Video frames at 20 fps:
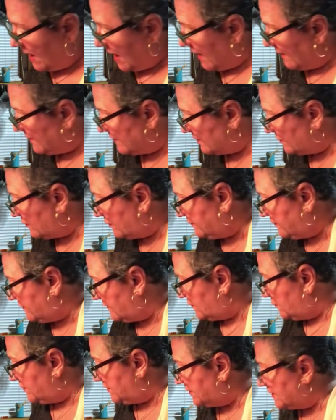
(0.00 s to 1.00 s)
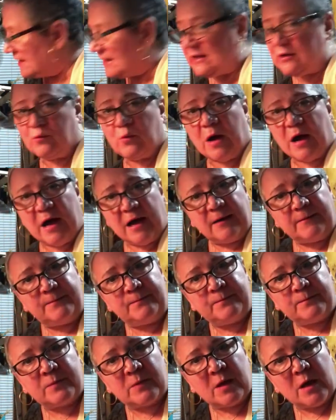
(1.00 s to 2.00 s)
I'm going to serve this with quinoa,
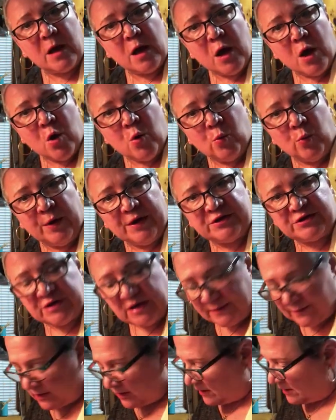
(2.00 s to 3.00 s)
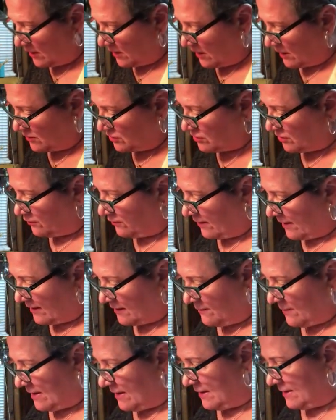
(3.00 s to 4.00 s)
which I'm going to show you how
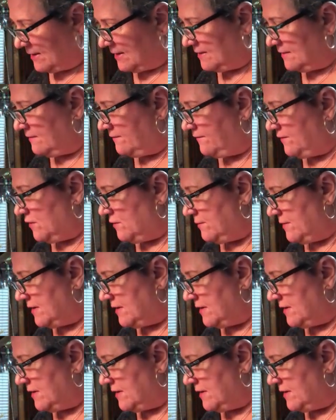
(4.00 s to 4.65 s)
to make in a few